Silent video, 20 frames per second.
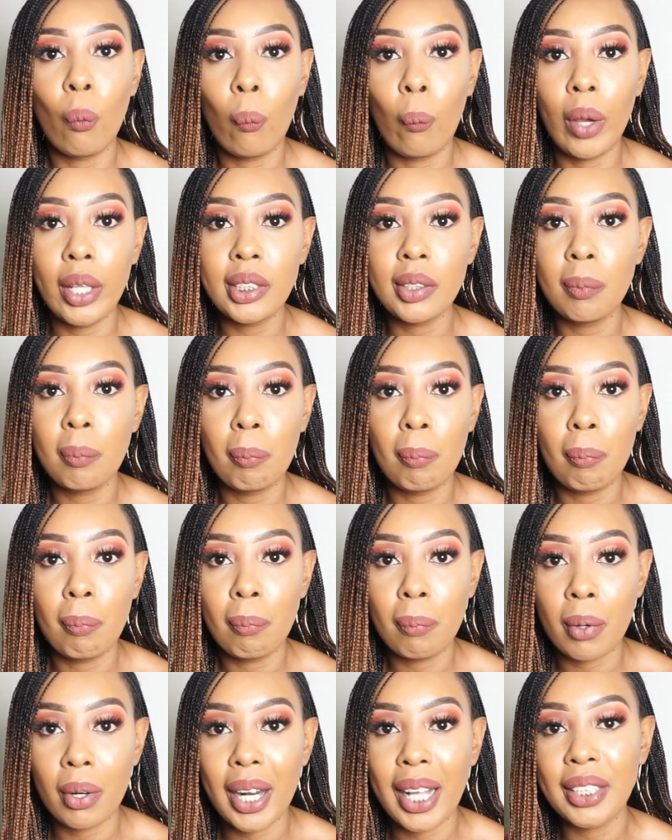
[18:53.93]
Which
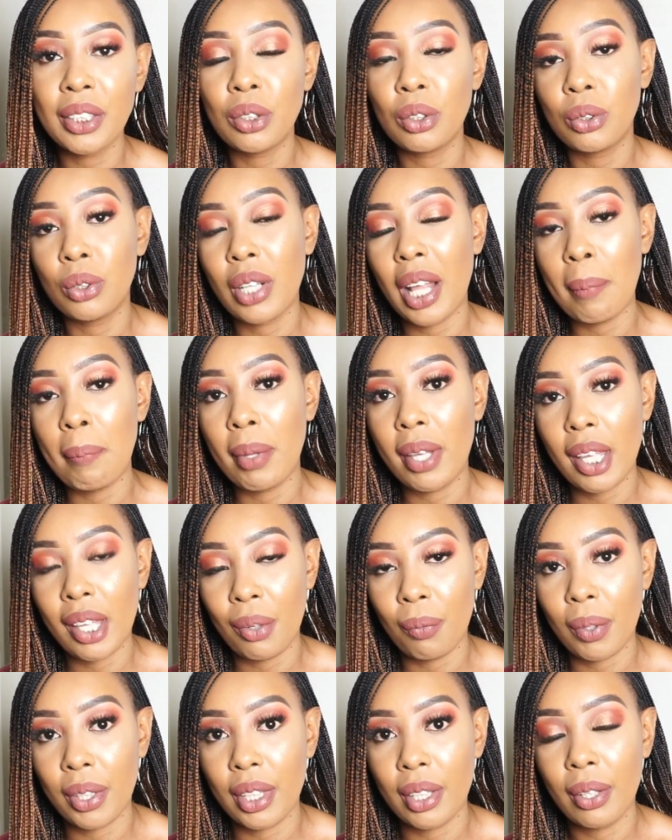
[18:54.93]
product should I
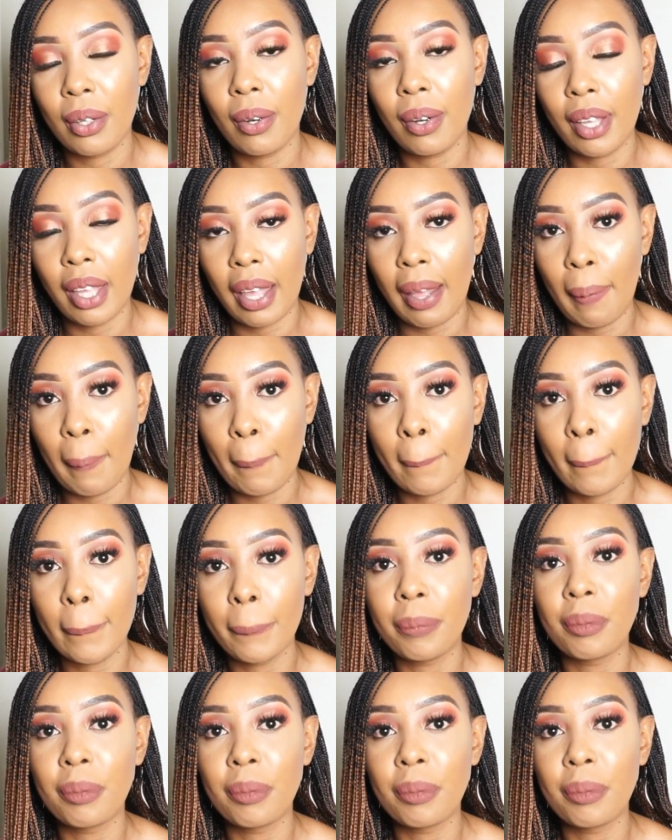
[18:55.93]
begin with? Okay?